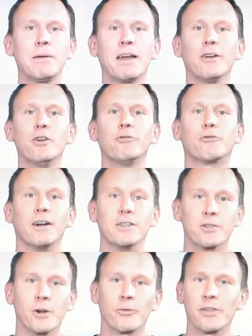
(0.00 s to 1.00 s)
maybe get new
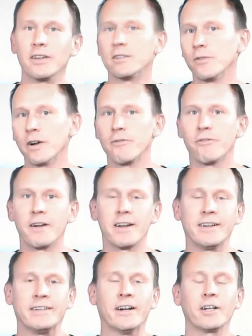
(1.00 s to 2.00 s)
friends who don't think it's very funny
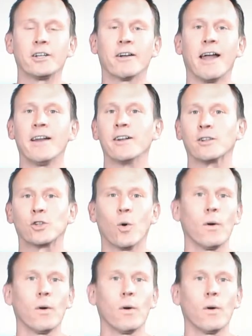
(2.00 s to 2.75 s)
to dunk your head in a